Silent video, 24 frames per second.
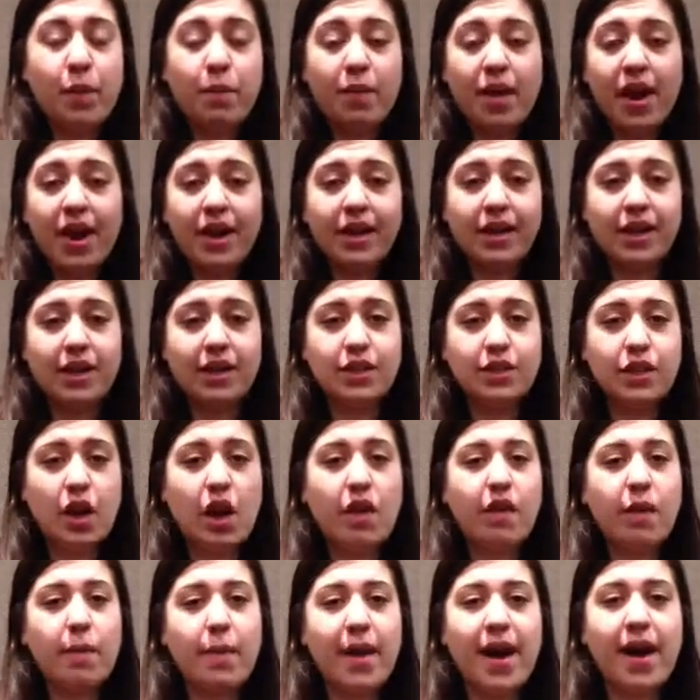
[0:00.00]
Brian, he's
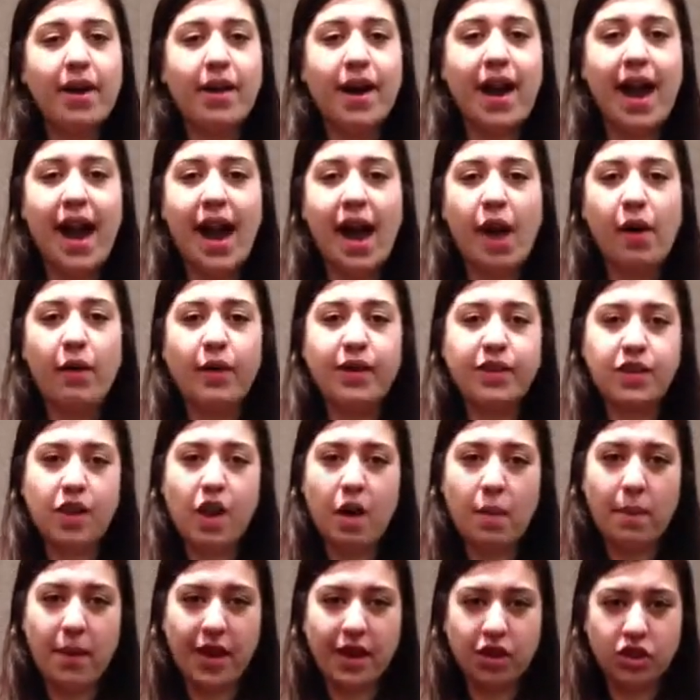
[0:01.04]
all about how it's all
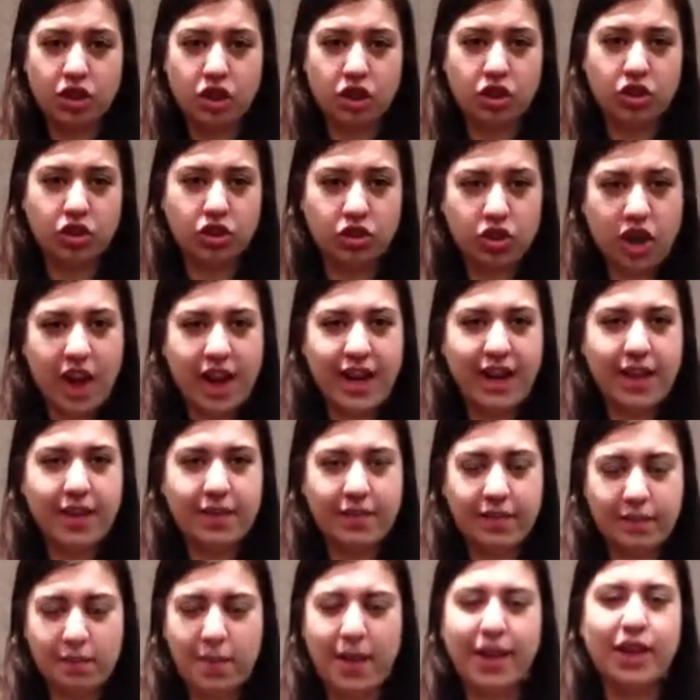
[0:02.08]
about trying to
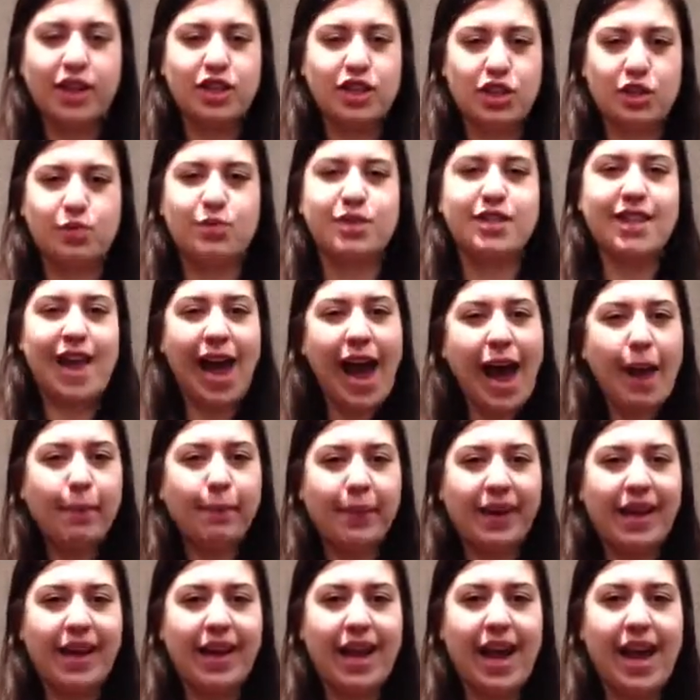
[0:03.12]
make consumers
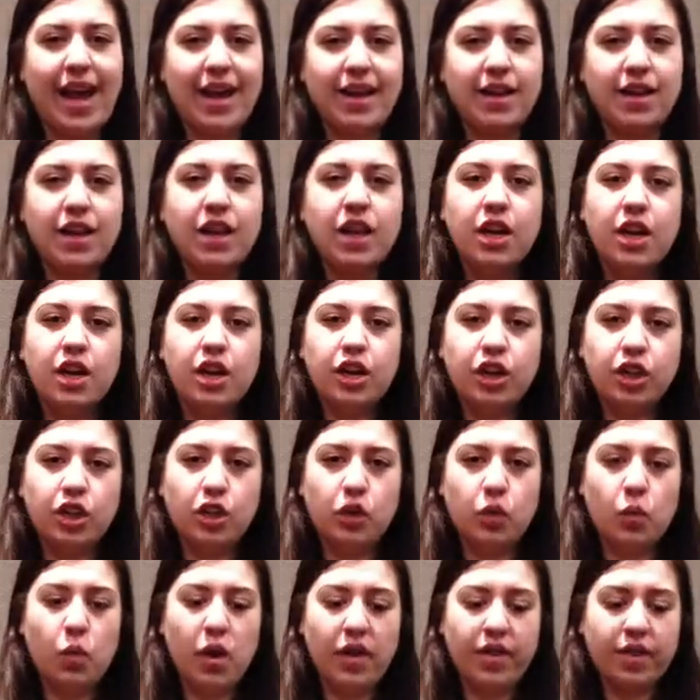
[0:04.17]
happy, and
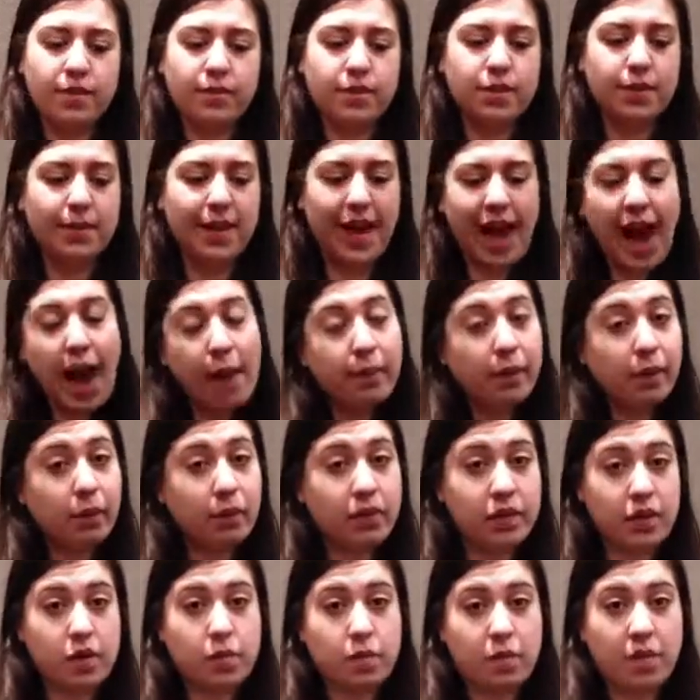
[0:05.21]
you want them to be happy
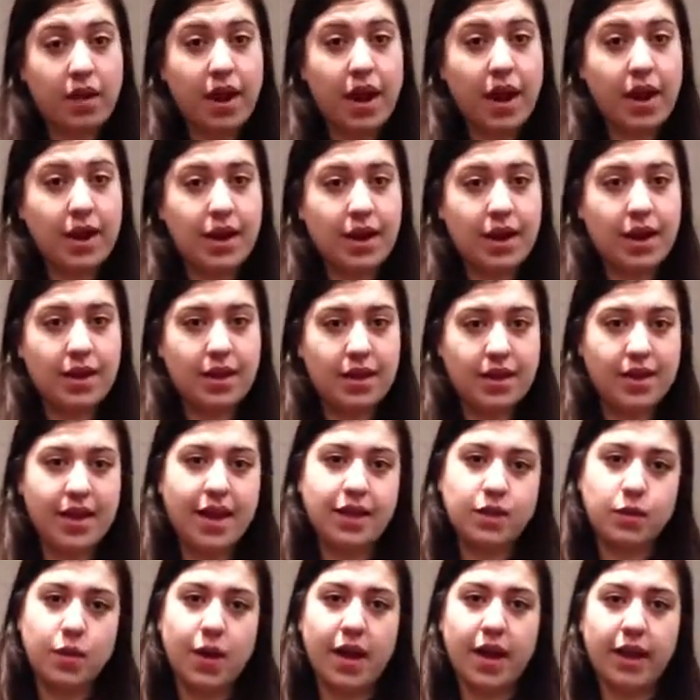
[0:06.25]
with your brand. And I think
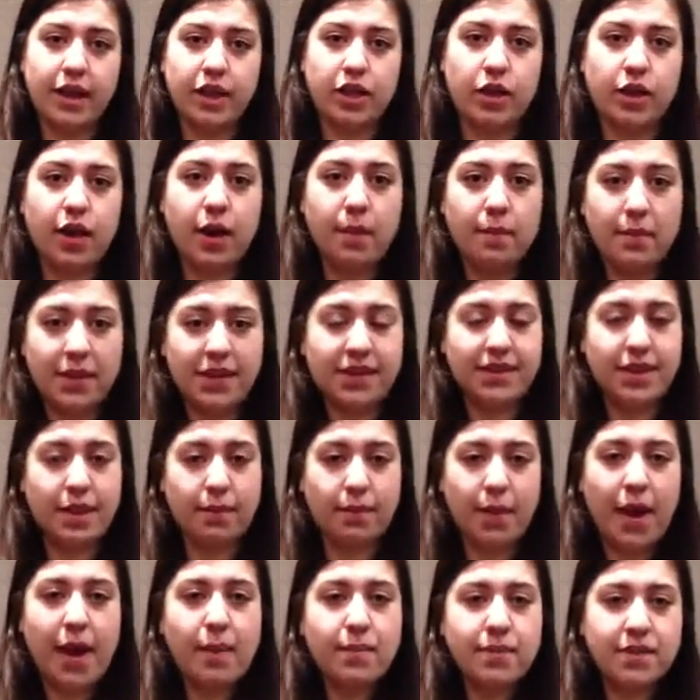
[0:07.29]
that's why, you know, companies like
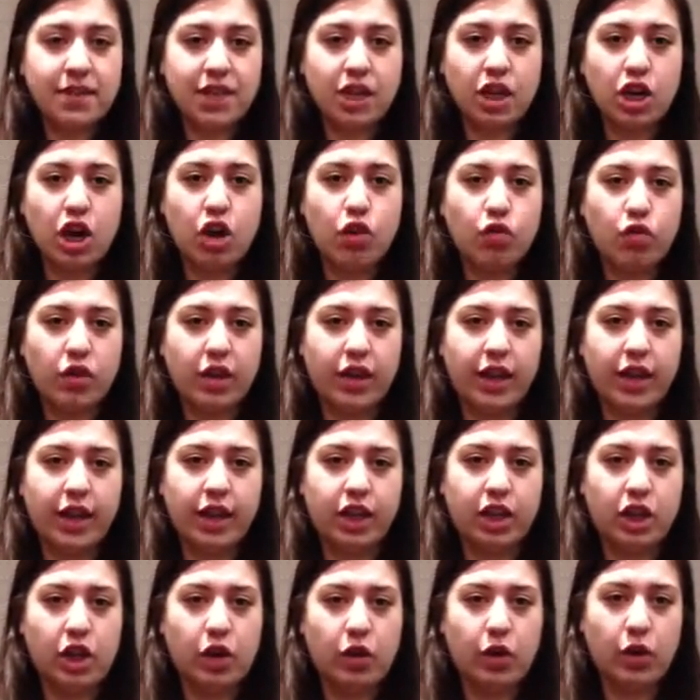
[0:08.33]
Pepsi are really,
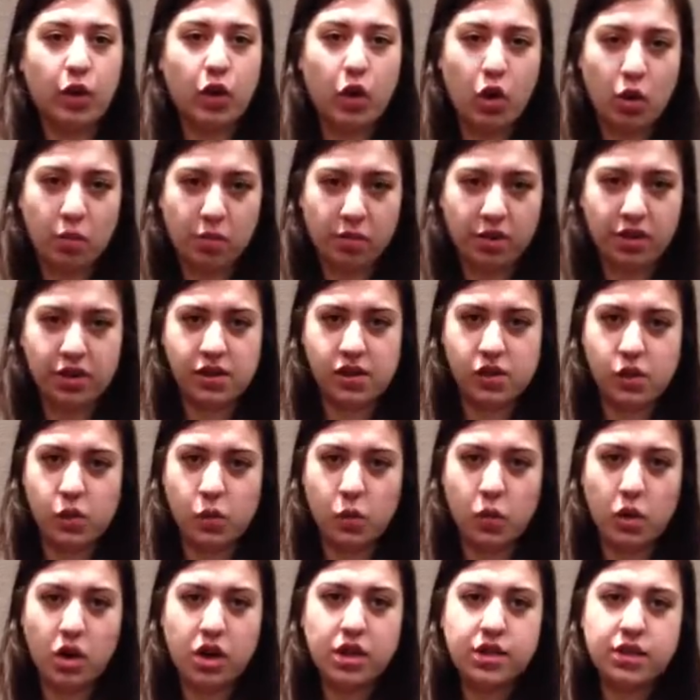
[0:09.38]
you know, incorporating these
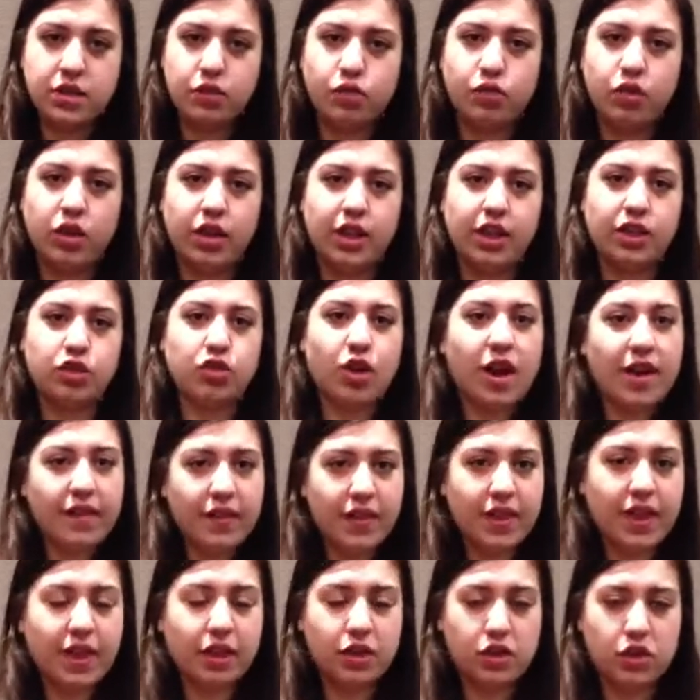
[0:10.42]
rewards and really driving
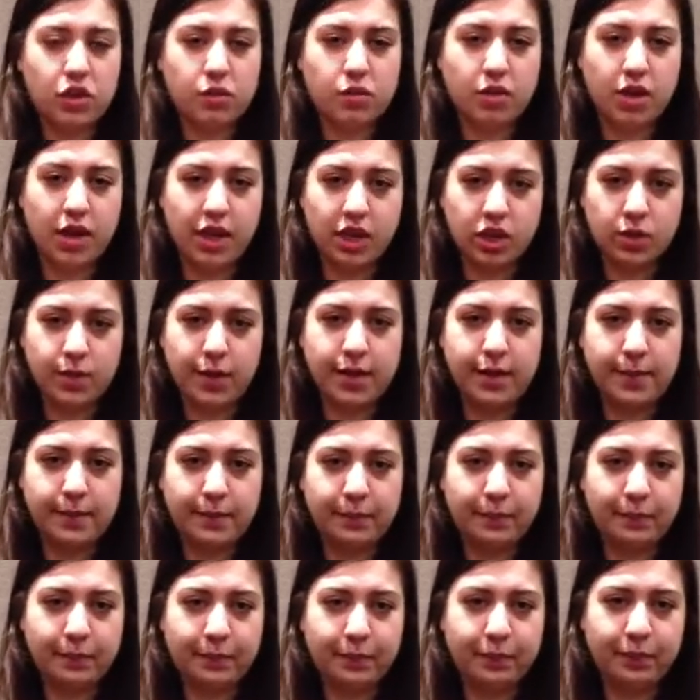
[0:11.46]
that consumer
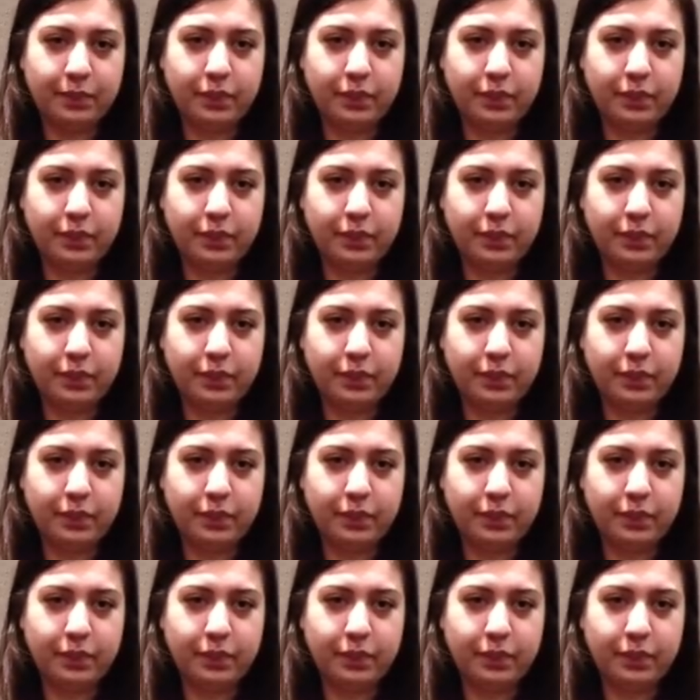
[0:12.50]
engagement.